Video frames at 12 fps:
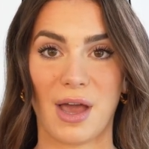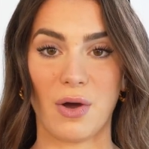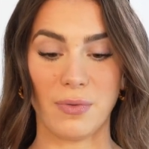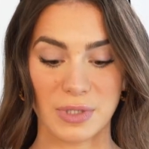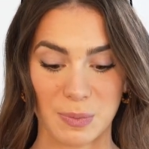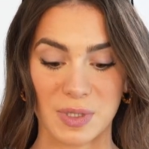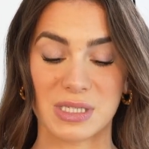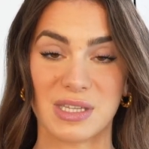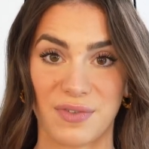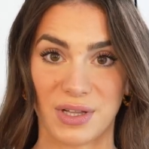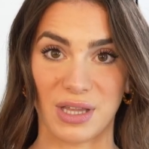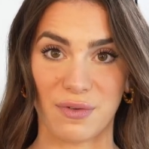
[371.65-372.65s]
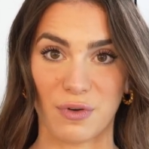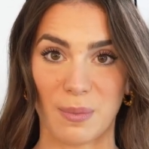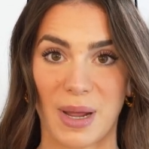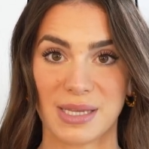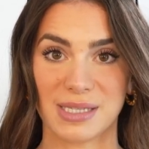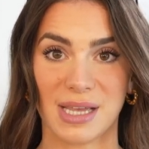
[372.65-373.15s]
out specifically for
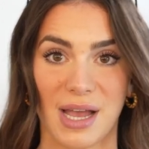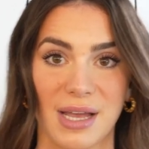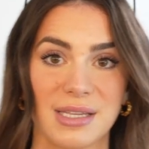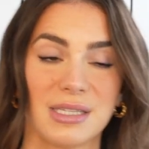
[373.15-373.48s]
my size.